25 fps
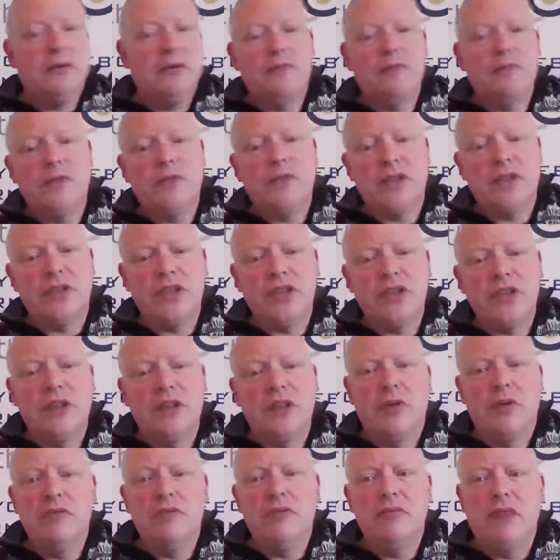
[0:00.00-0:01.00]
just in
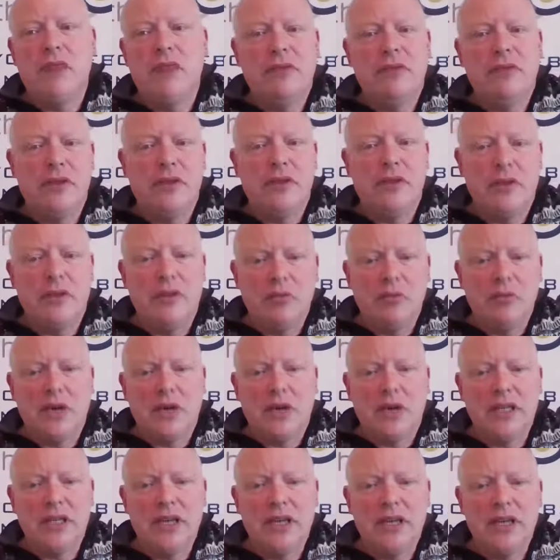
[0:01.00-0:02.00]
general, rather than the book
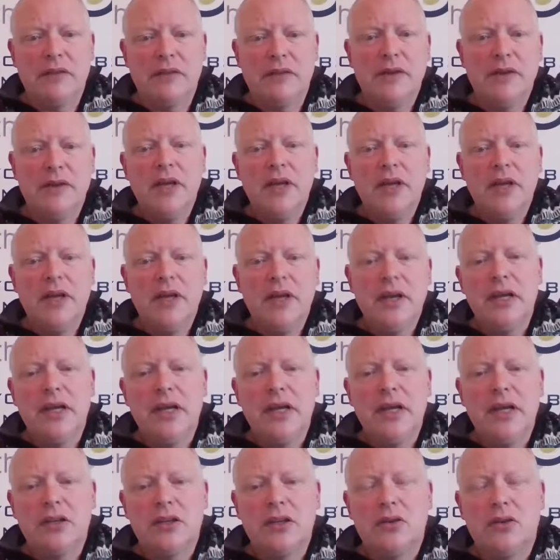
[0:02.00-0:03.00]
itself,
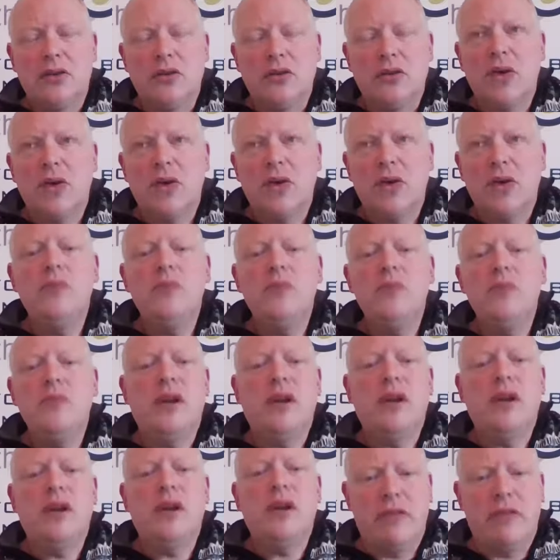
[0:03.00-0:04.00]
is called Home
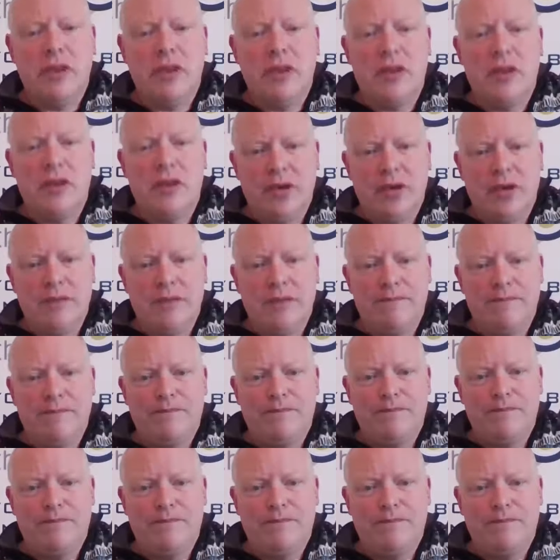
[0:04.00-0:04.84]
Run Theory,